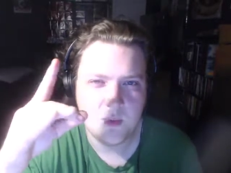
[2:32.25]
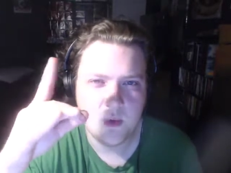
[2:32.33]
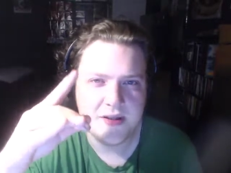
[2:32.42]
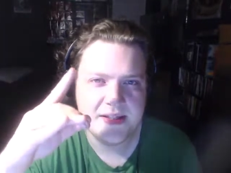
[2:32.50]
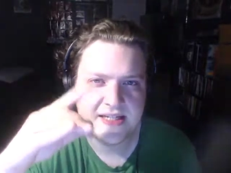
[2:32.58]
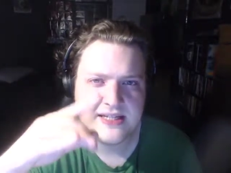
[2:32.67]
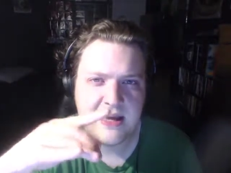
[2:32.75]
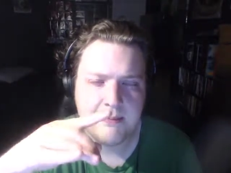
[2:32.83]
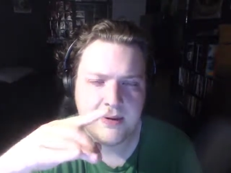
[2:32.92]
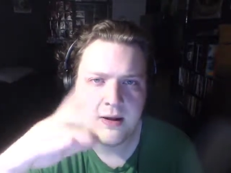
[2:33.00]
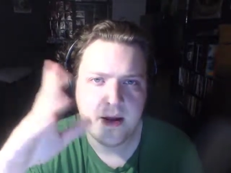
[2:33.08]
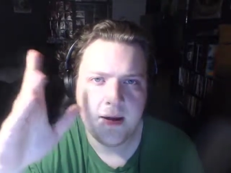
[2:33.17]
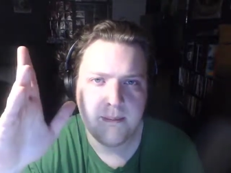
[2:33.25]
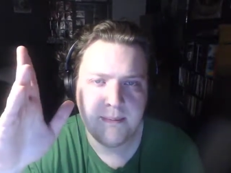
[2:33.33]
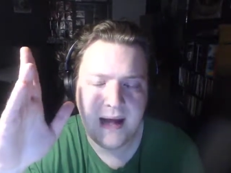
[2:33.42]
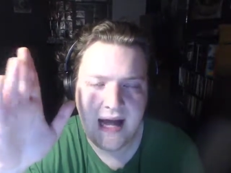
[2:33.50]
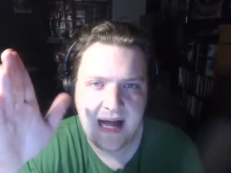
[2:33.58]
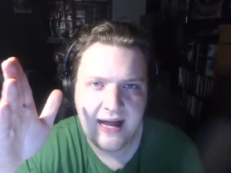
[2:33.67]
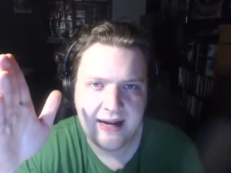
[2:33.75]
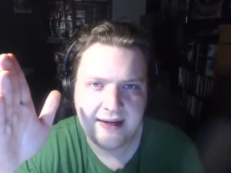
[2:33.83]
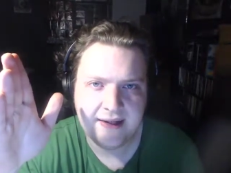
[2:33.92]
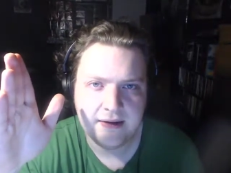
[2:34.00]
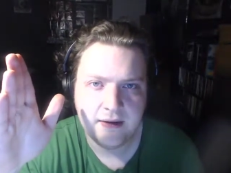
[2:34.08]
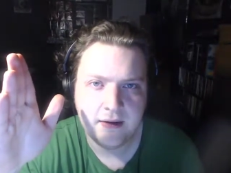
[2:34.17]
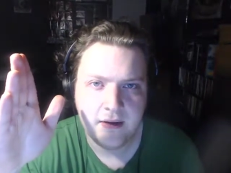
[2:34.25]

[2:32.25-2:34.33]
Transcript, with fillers: one step behind